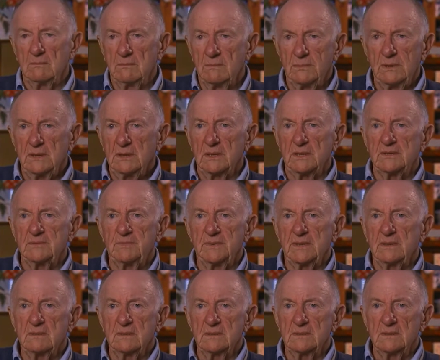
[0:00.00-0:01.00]
bullets
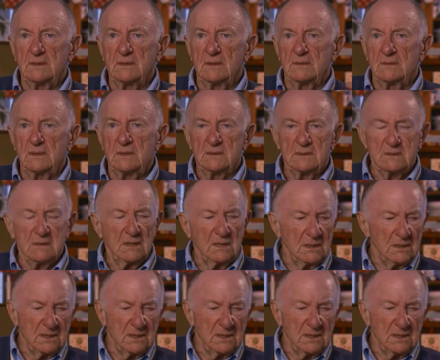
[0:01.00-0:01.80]
because you know he's trying